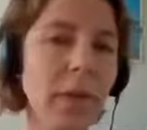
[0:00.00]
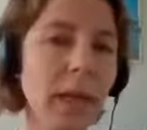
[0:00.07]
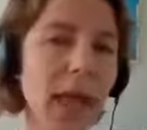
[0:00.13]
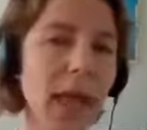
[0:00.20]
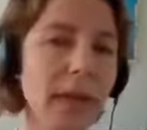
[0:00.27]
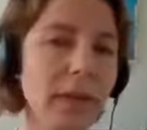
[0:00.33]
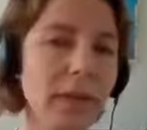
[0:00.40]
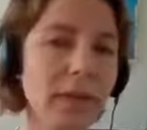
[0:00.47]
for
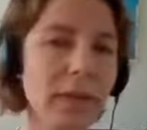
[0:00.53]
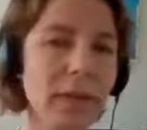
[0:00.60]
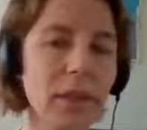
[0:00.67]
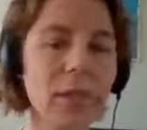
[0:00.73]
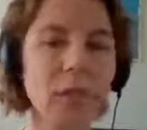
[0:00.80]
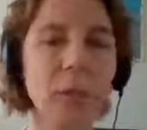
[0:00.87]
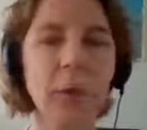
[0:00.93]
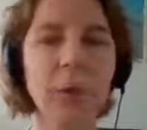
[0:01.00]
glass,
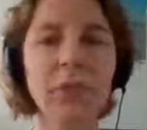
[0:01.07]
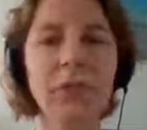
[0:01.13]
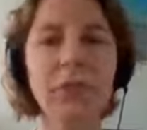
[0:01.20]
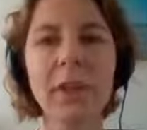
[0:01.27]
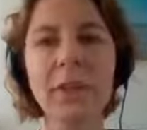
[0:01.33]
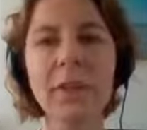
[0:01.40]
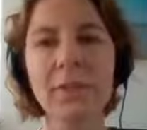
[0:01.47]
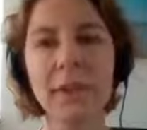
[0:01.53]
not so
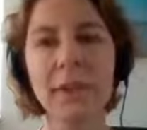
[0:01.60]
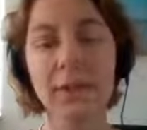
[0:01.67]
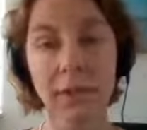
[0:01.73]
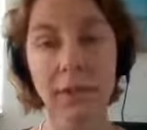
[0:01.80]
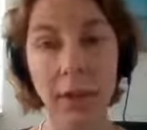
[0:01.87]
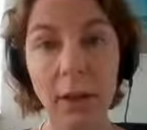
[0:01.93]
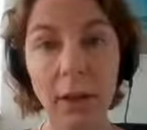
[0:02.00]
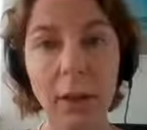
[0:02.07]
much. It's
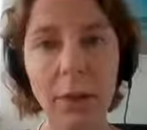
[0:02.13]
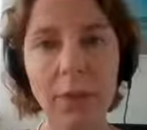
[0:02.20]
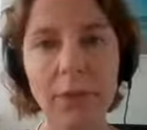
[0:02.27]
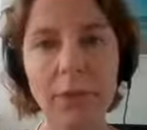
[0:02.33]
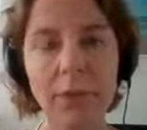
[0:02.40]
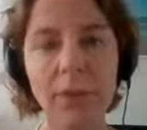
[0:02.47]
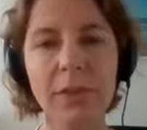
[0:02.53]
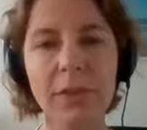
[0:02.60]

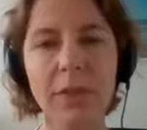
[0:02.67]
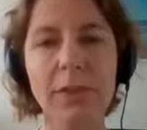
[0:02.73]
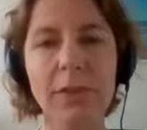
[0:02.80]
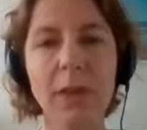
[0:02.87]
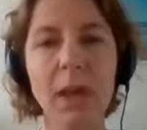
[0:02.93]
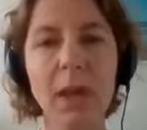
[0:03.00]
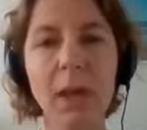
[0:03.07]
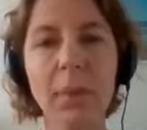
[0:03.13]
cellulose, which
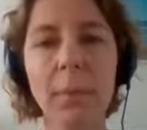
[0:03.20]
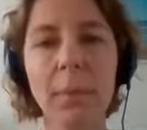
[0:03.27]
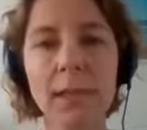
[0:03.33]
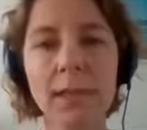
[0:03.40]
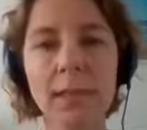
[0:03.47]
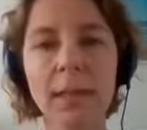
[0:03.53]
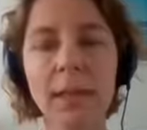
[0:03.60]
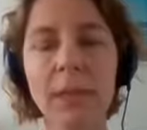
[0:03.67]
is
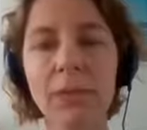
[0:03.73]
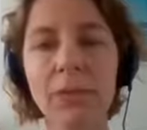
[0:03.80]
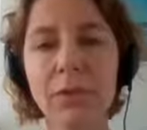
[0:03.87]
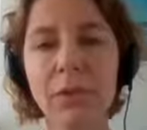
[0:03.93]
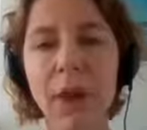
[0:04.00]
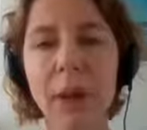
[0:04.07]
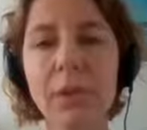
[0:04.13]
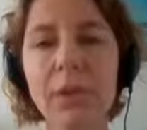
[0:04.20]
basically the
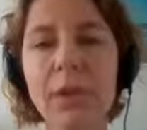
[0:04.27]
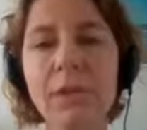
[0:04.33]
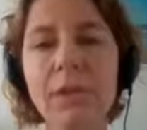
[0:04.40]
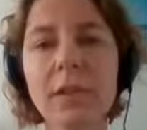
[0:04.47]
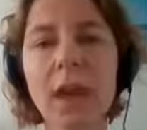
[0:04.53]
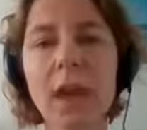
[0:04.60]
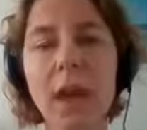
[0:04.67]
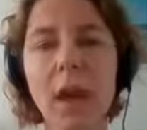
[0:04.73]

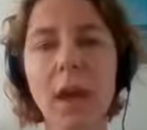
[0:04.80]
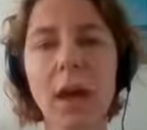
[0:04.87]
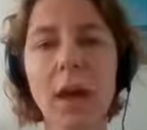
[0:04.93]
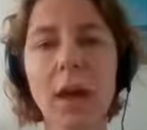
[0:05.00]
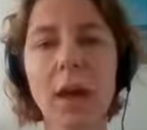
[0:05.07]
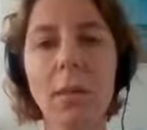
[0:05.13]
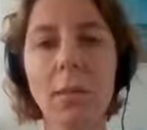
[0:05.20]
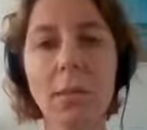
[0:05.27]
fibers.
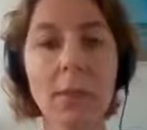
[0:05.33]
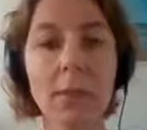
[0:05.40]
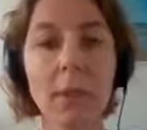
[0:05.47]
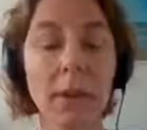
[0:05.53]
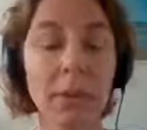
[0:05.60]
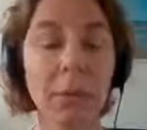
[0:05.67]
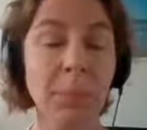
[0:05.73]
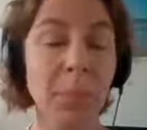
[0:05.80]

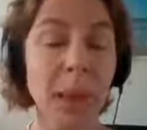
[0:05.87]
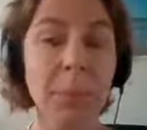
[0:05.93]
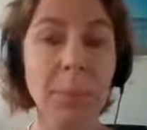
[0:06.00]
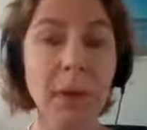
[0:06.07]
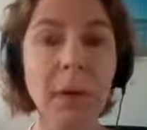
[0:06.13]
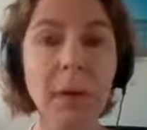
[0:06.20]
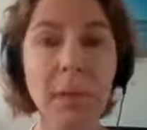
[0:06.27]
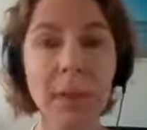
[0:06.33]
It's
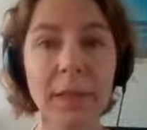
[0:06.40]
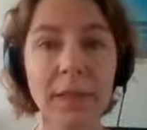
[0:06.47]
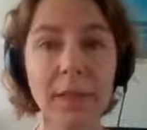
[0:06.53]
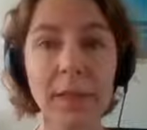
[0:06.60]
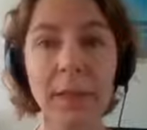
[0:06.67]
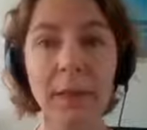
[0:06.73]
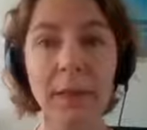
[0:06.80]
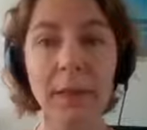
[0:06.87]
paper,
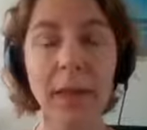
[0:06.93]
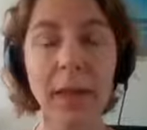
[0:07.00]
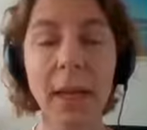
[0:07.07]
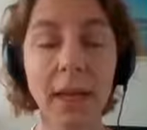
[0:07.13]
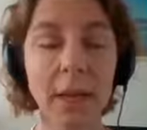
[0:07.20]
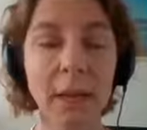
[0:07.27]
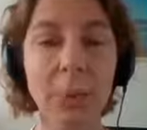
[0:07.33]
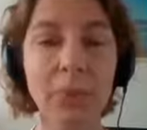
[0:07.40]
basically,
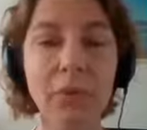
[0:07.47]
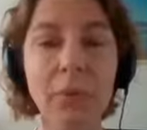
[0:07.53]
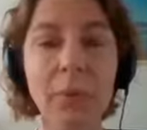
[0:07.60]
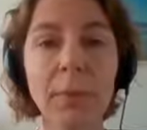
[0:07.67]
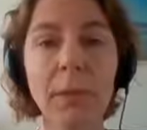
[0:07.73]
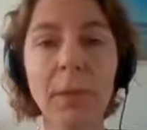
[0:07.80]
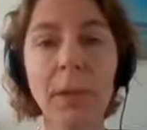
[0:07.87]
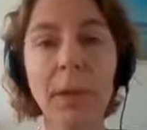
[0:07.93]
and it comes
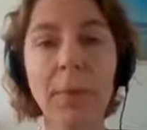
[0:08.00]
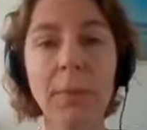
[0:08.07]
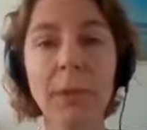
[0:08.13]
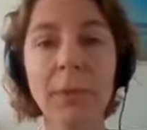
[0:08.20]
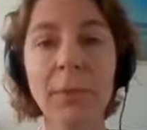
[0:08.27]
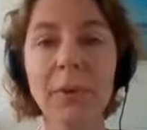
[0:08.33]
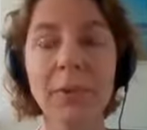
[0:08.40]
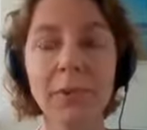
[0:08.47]
from toilet
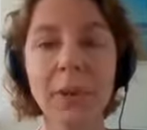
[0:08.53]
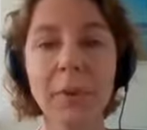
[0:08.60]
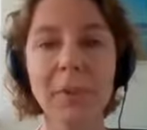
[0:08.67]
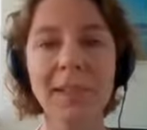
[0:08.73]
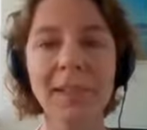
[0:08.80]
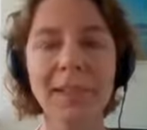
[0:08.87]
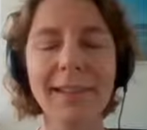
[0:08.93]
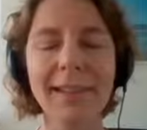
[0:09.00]
paper, so that
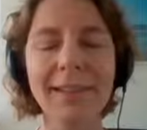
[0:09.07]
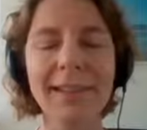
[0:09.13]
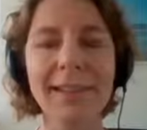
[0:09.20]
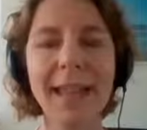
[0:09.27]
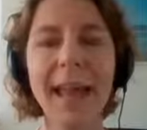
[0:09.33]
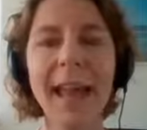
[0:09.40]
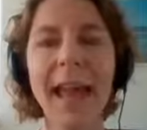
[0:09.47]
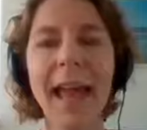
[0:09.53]
makes
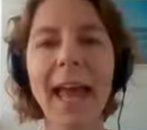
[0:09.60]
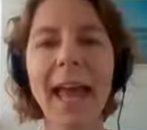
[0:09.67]
sense.